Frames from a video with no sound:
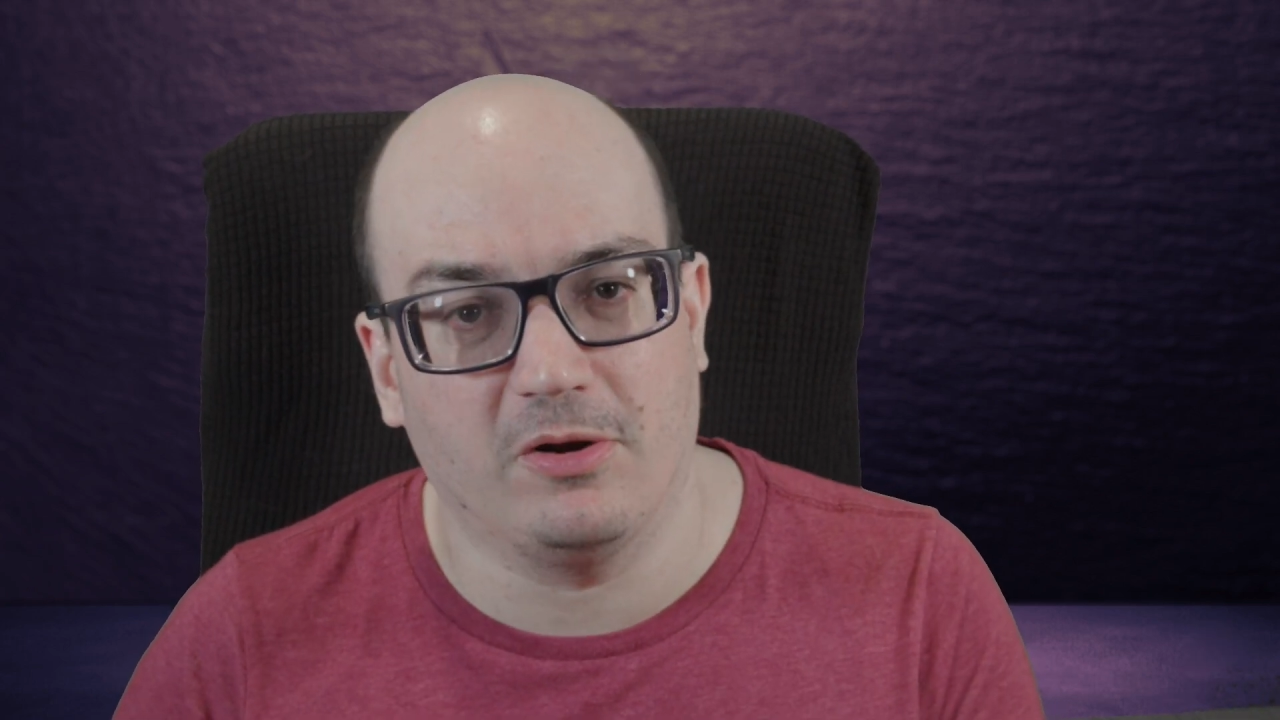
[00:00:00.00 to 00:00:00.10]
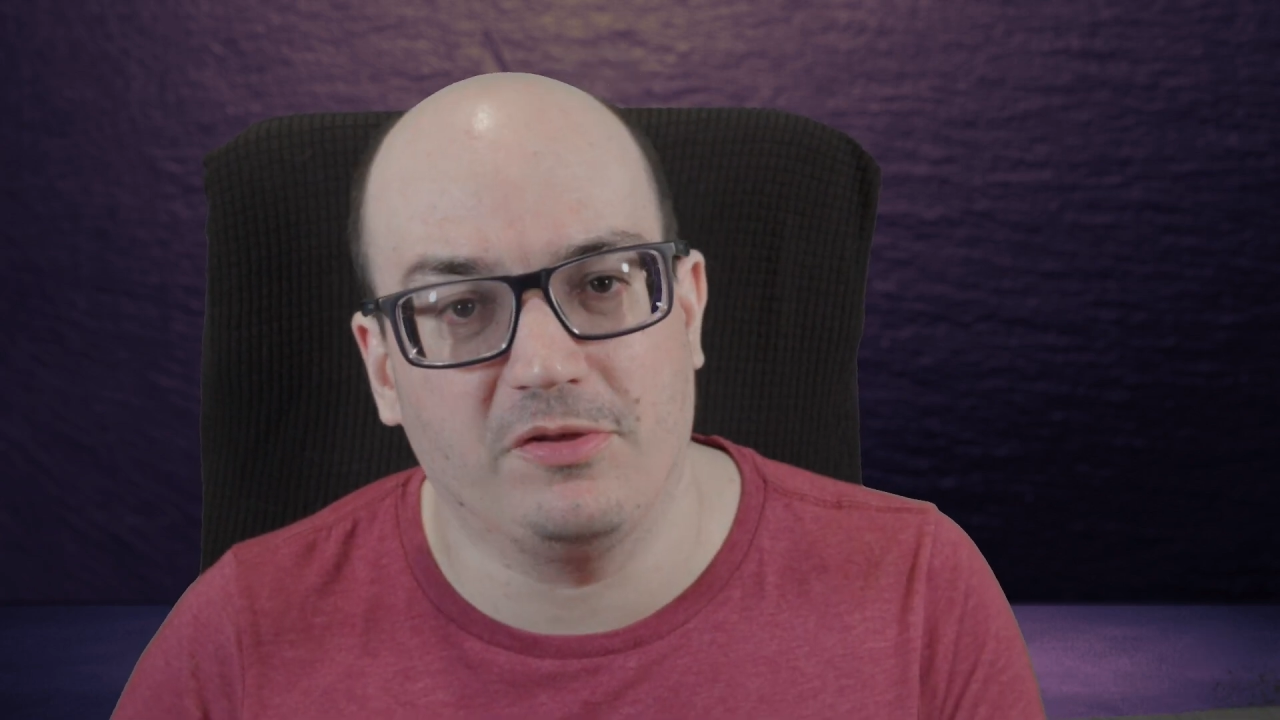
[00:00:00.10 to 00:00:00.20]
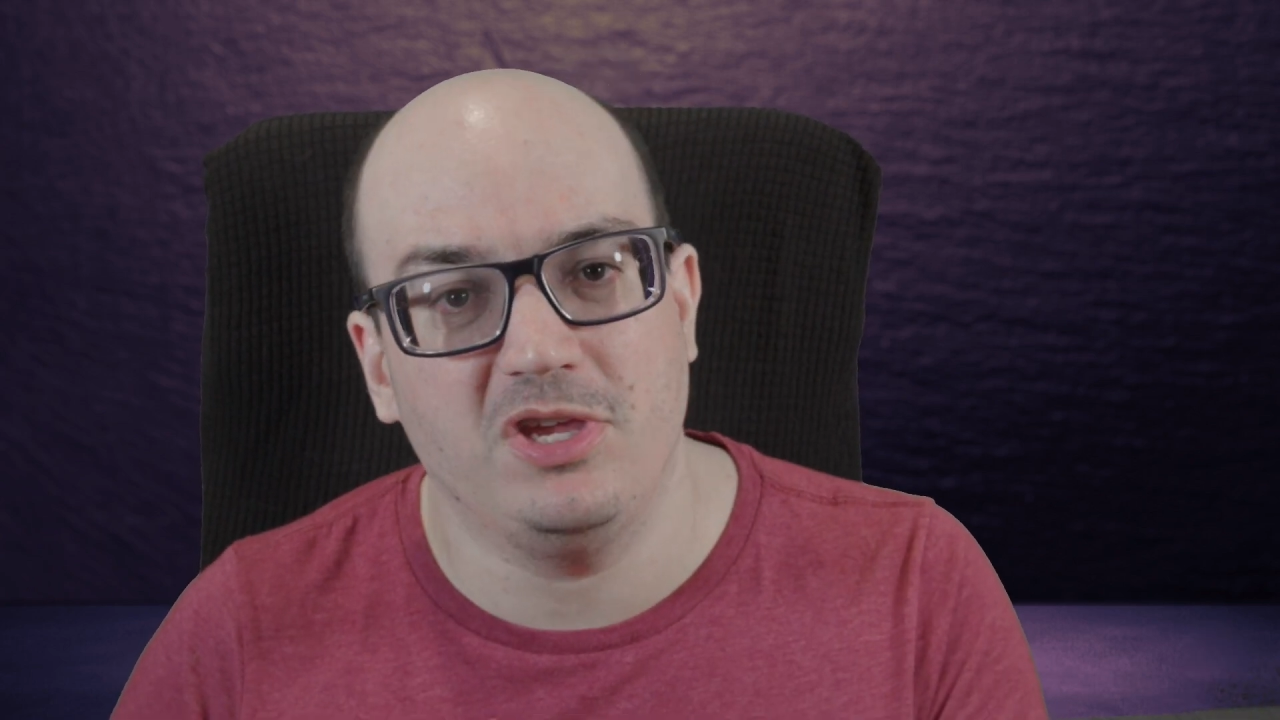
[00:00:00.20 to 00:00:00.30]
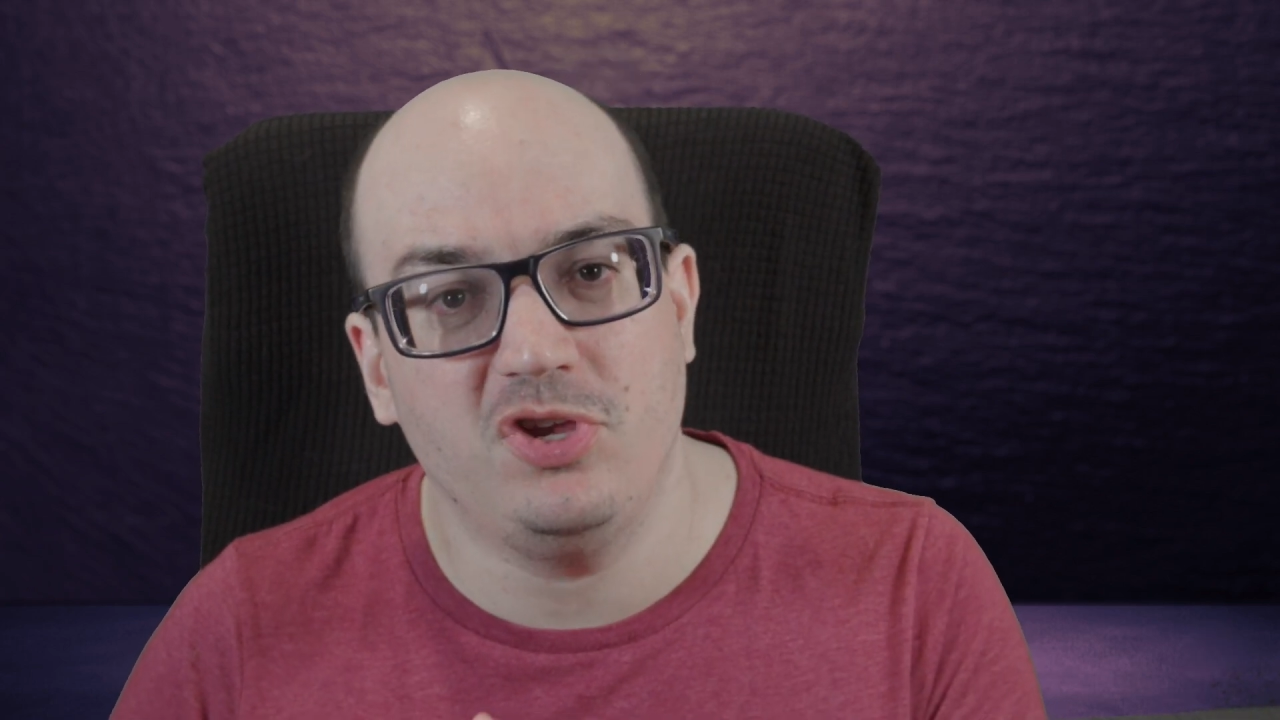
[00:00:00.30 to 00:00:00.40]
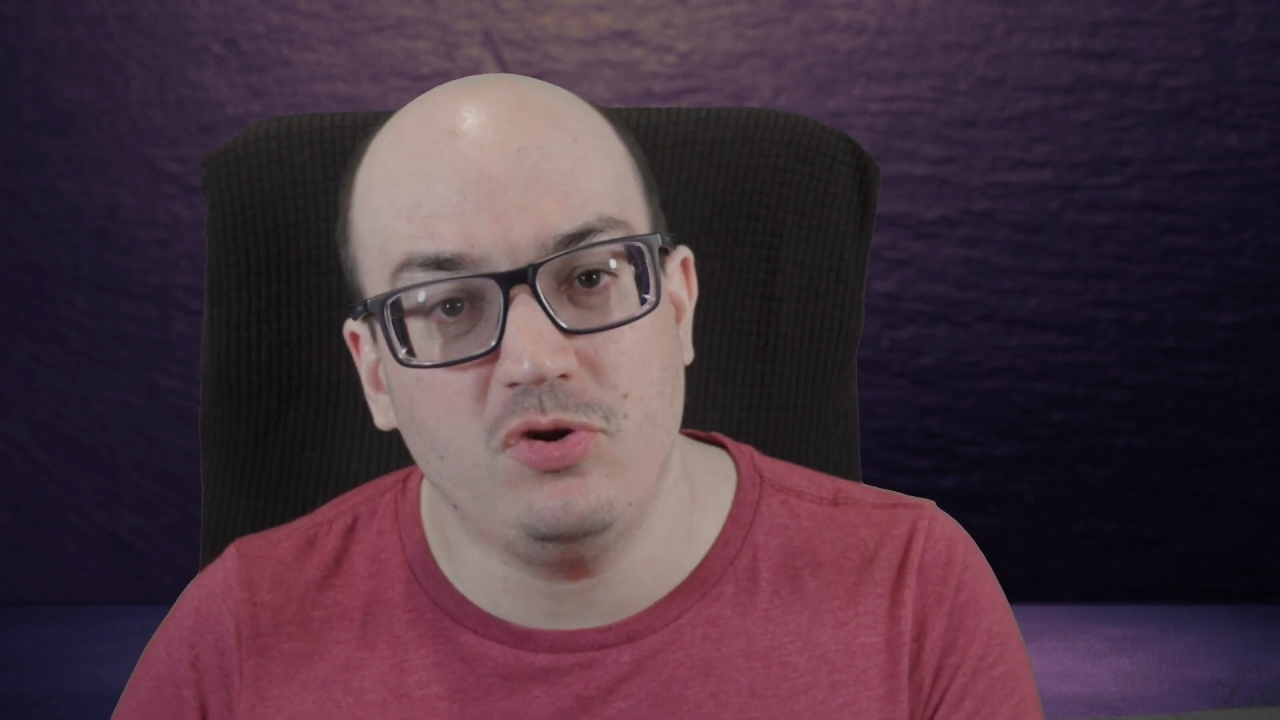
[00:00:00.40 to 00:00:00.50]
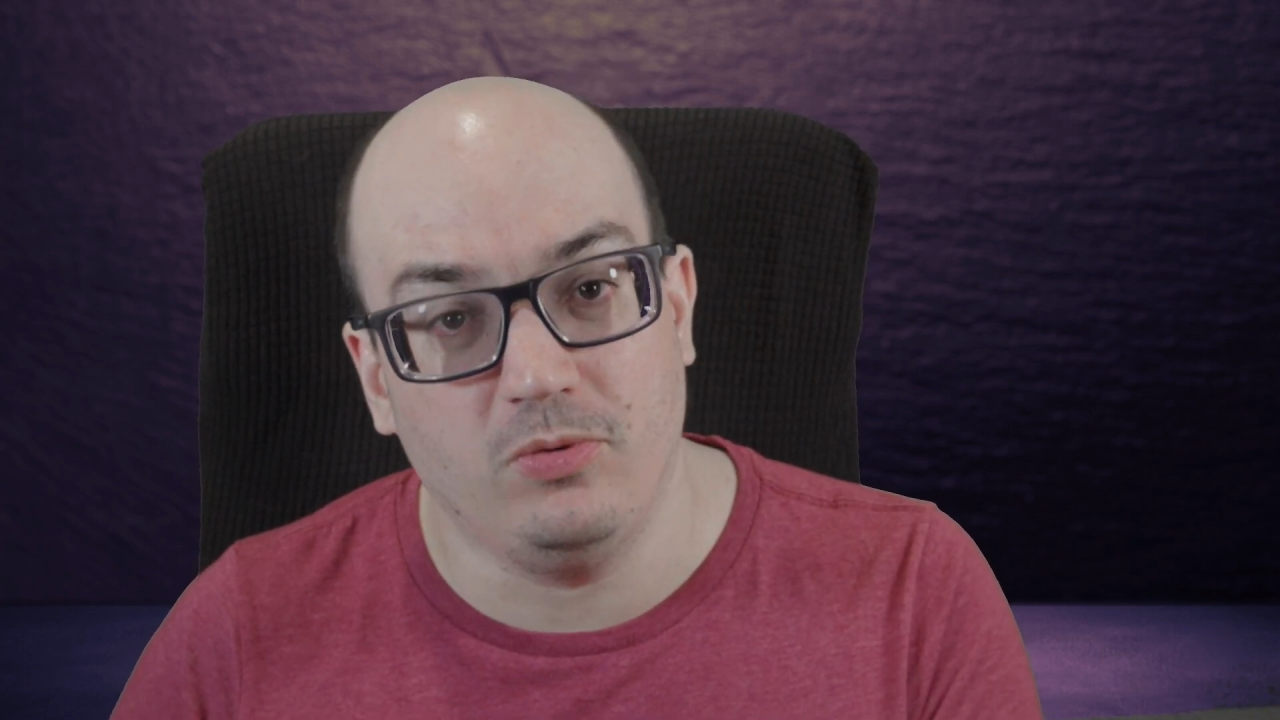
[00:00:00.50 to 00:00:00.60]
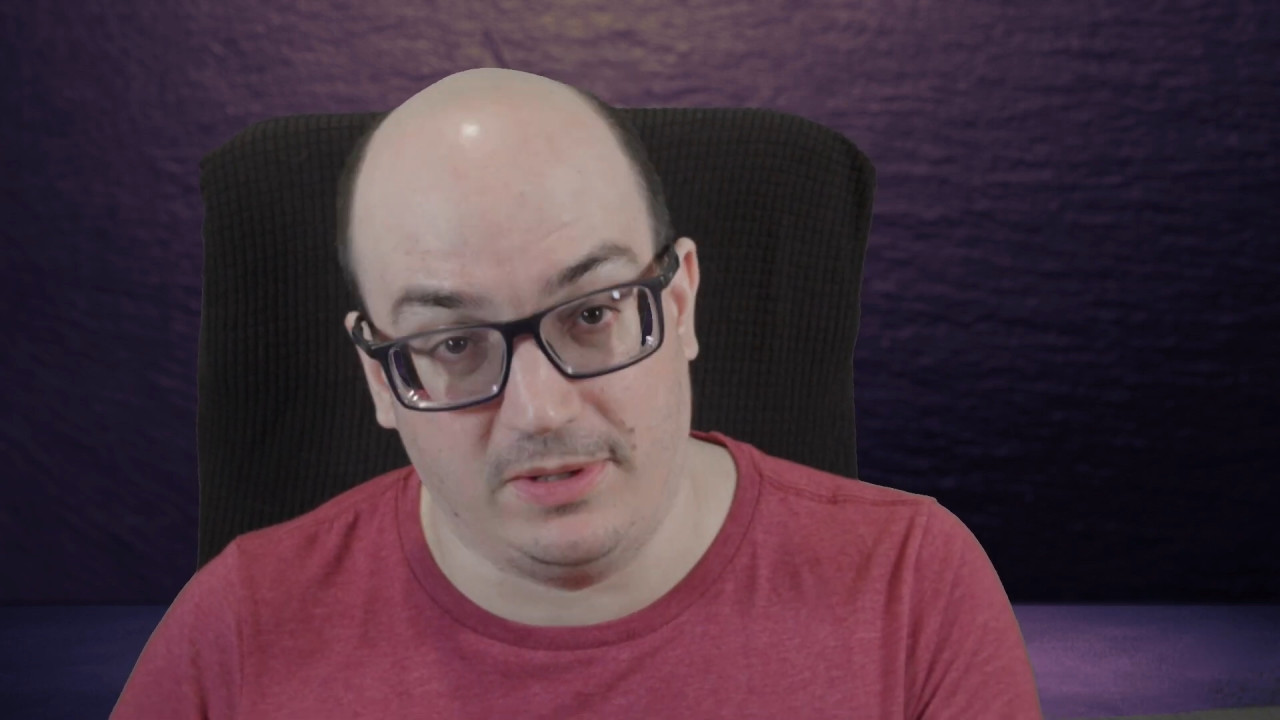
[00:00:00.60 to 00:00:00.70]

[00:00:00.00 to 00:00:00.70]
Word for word: that you and